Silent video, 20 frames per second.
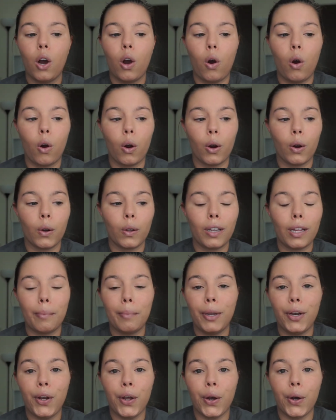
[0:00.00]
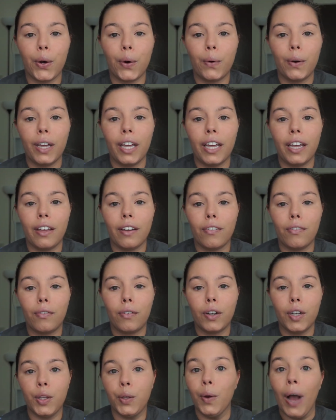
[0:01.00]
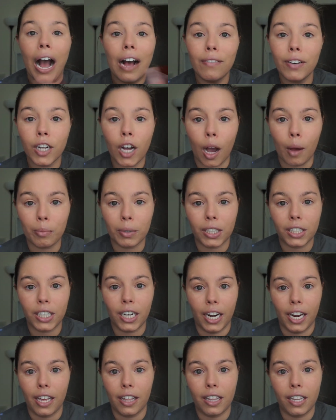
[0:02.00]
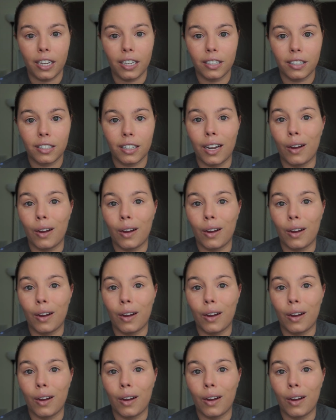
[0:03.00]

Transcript: or let me know if you have accomplished any of these.